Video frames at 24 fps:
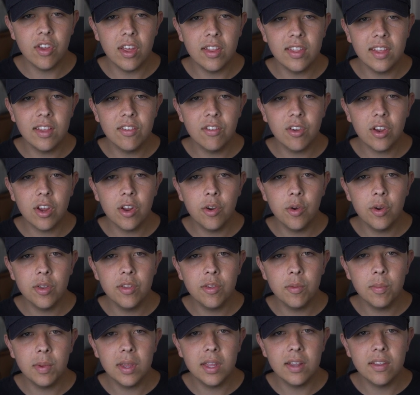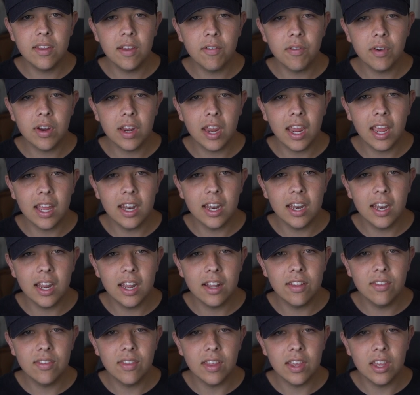and these are going to be different
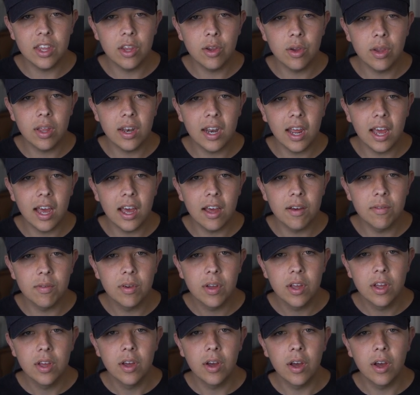candidates that you can have